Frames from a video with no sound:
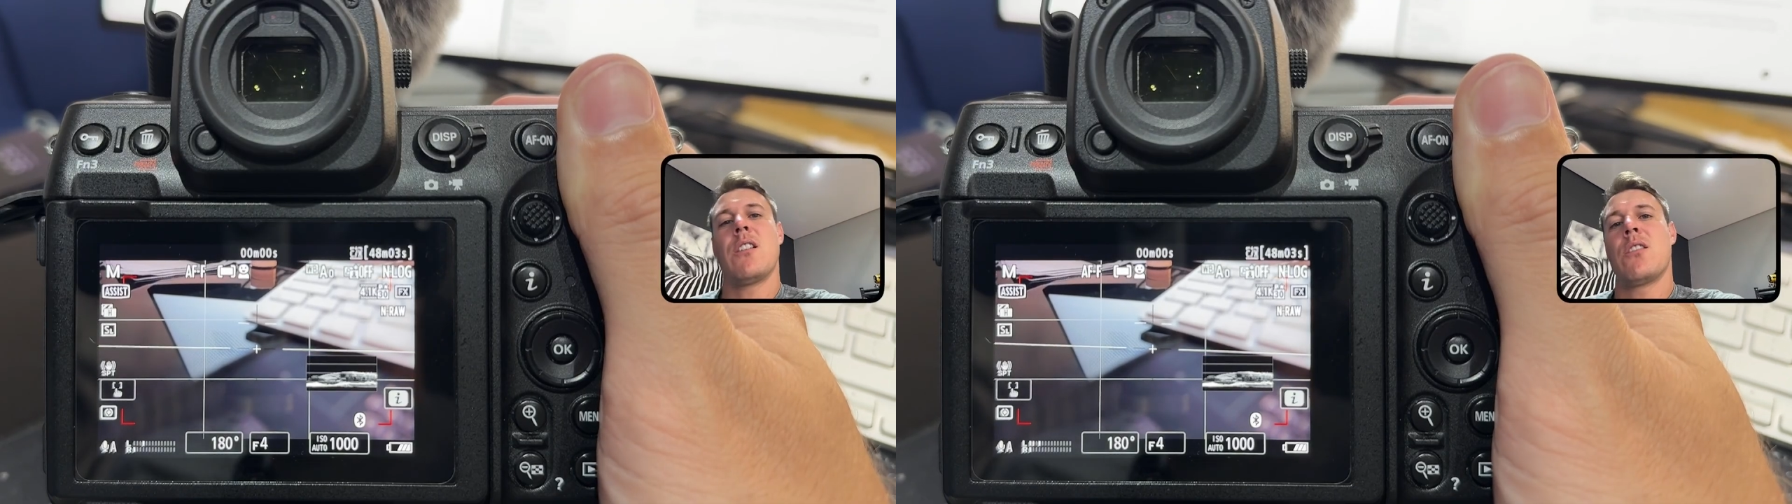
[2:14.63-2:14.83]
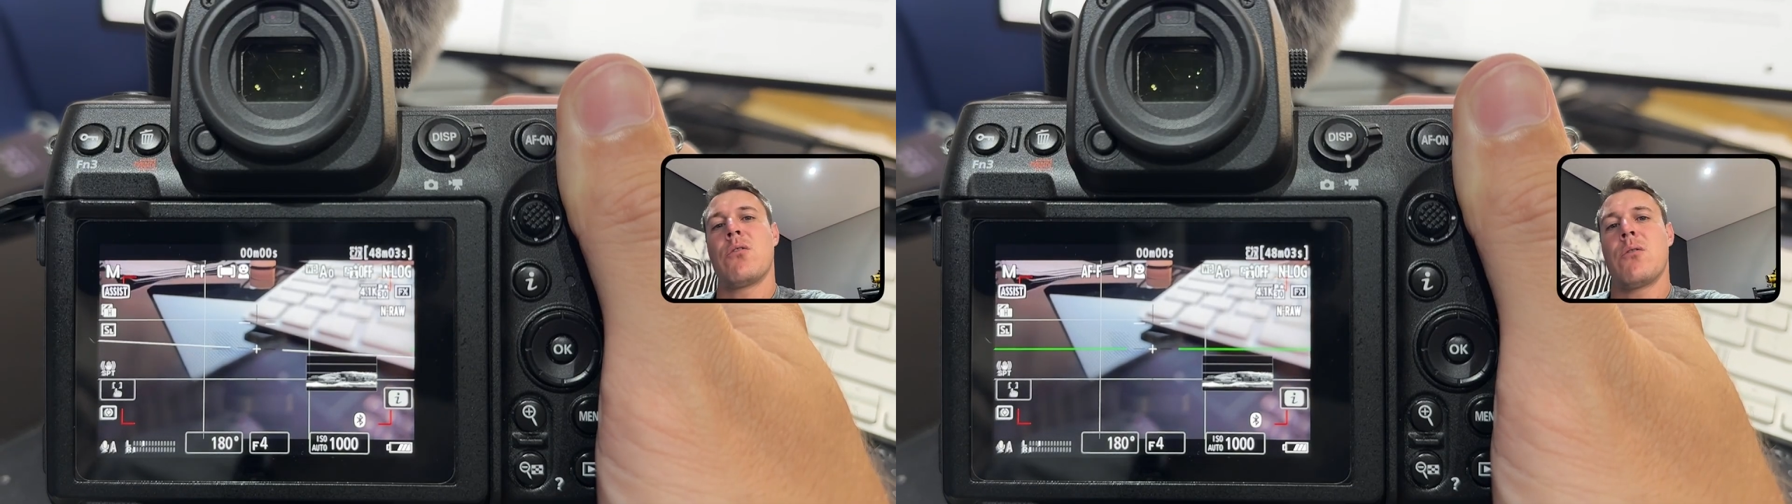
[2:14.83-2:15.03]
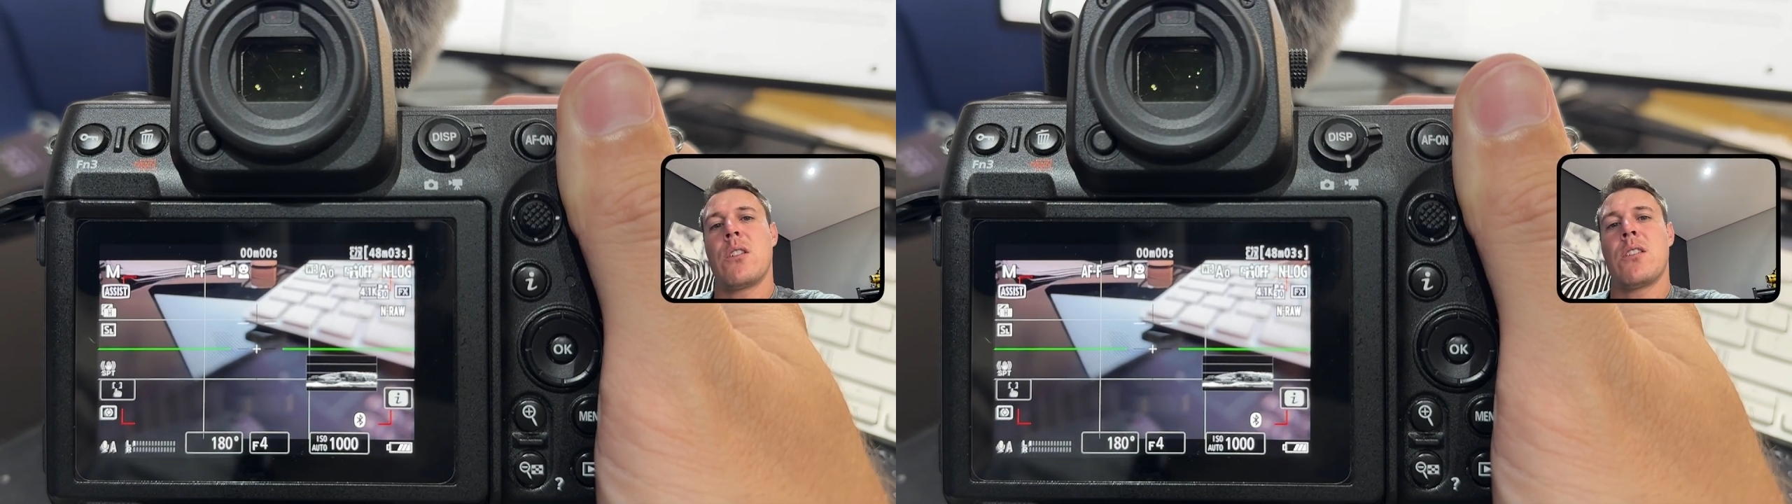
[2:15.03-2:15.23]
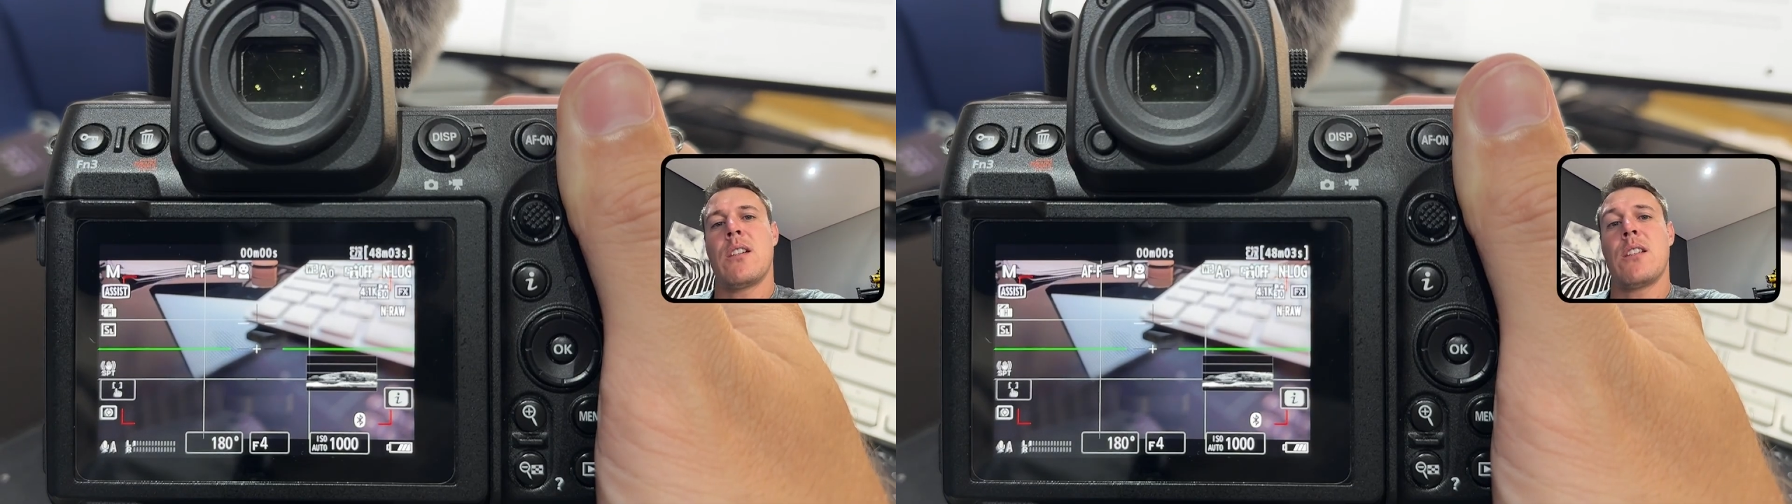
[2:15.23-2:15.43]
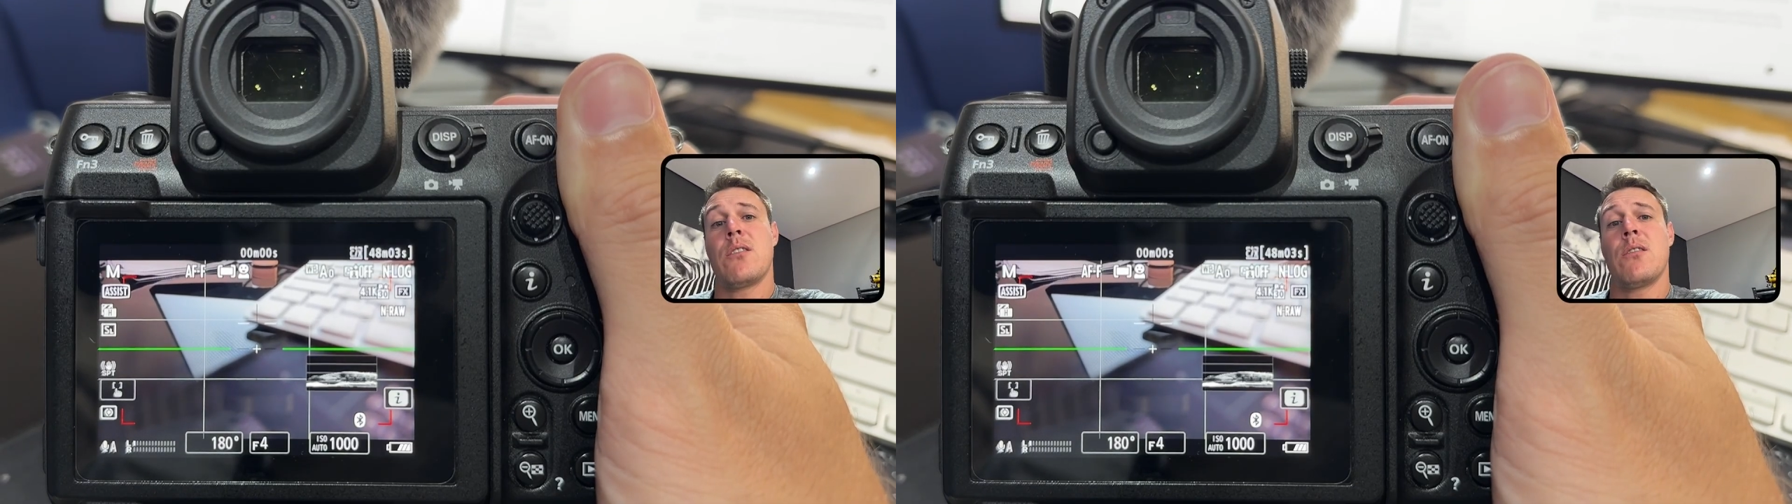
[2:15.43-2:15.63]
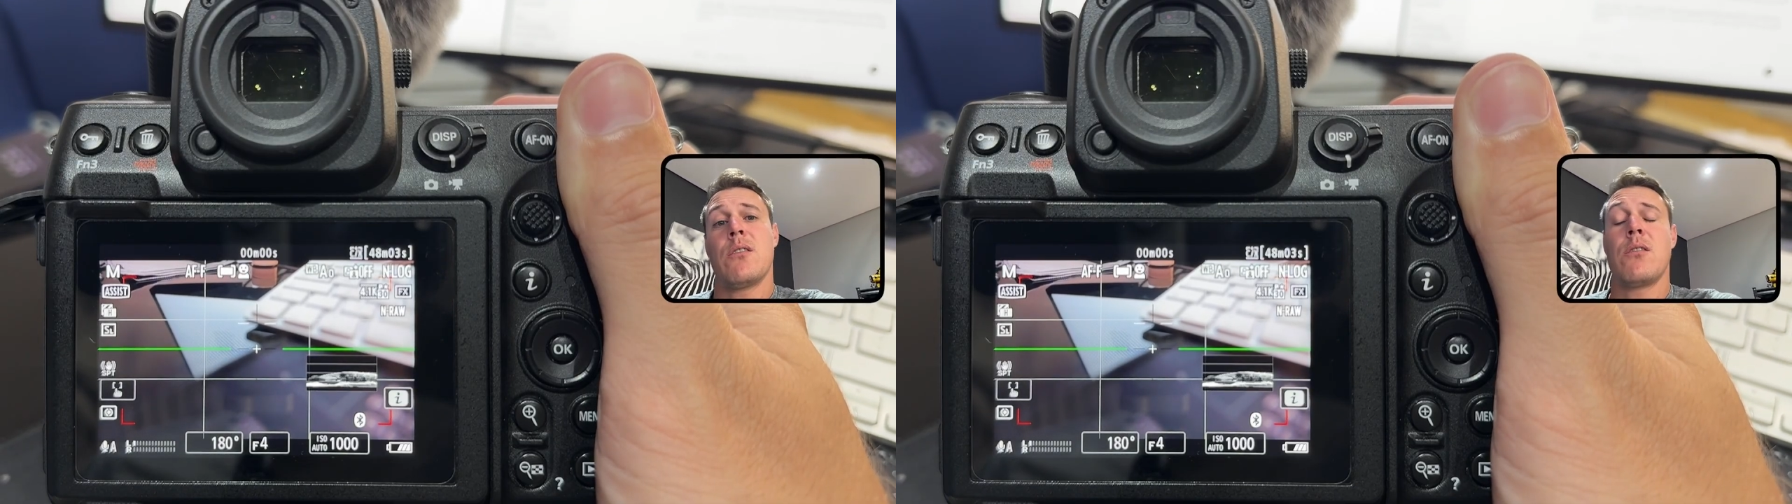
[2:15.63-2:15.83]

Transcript: it's always nice to